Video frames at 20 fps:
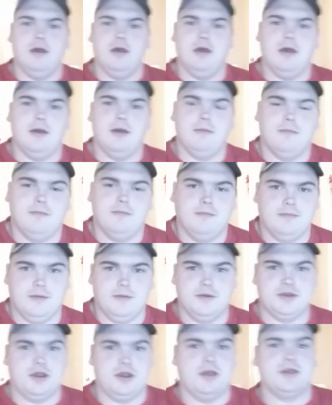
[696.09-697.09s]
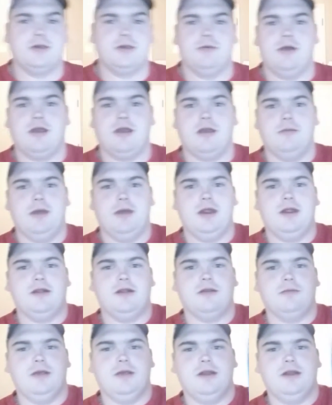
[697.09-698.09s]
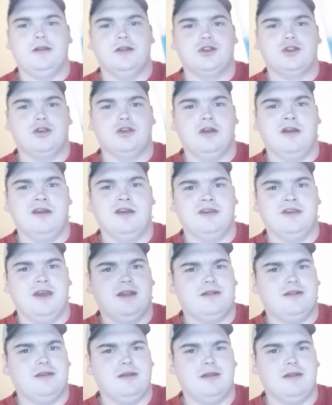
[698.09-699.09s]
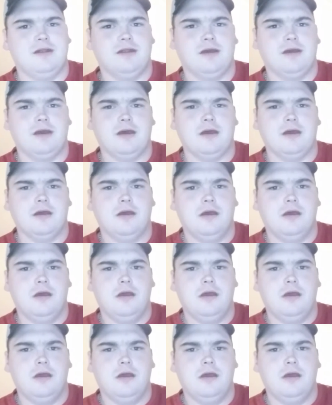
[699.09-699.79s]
Um, it was also recommended to me to try that in uh,